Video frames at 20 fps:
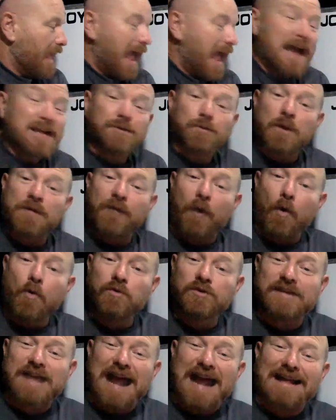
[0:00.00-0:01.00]
as with all
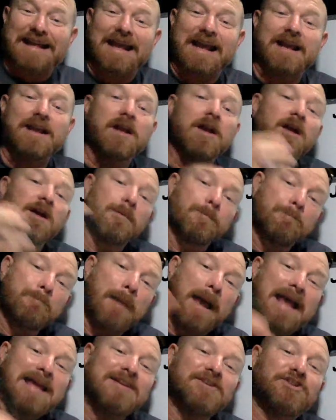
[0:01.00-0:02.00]
tacking,
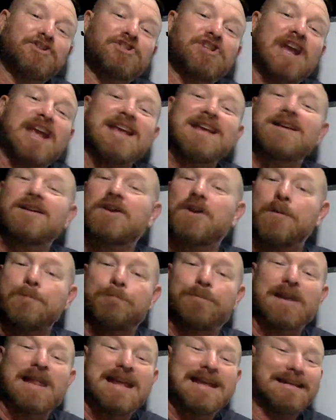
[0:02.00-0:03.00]
main sheet
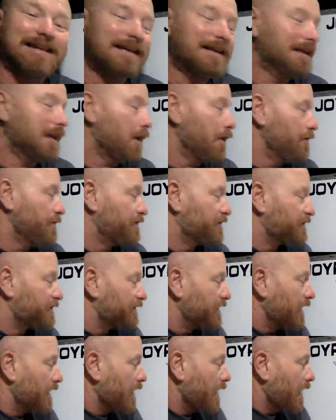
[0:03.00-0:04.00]
completely loose,
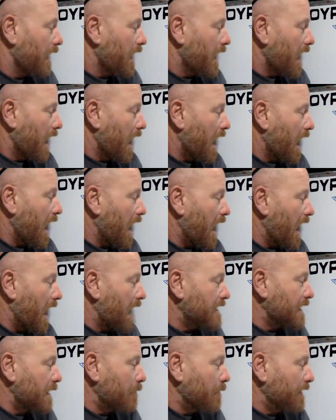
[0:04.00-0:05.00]

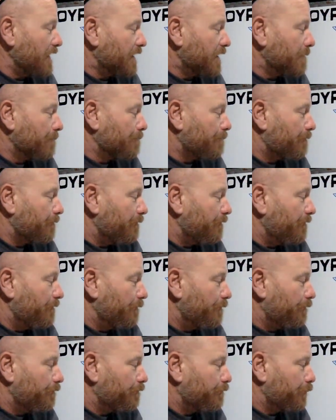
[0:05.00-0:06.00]
and then we can
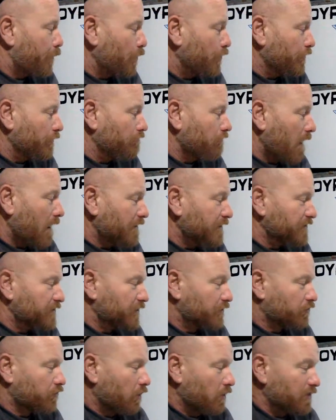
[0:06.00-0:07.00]
put the rudders
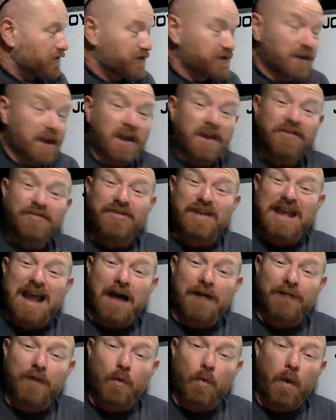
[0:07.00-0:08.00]
across the
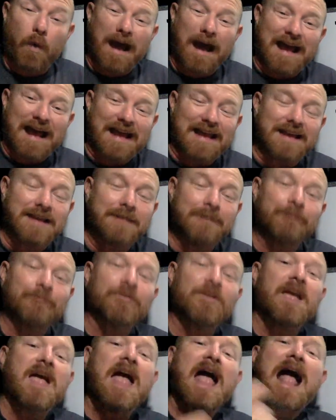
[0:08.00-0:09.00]
other way.
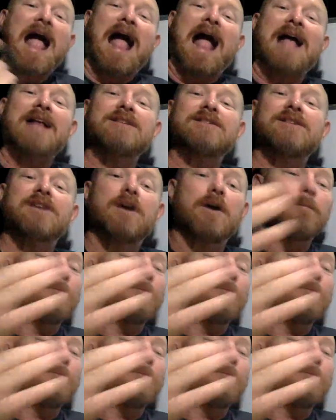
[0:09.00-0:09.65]
And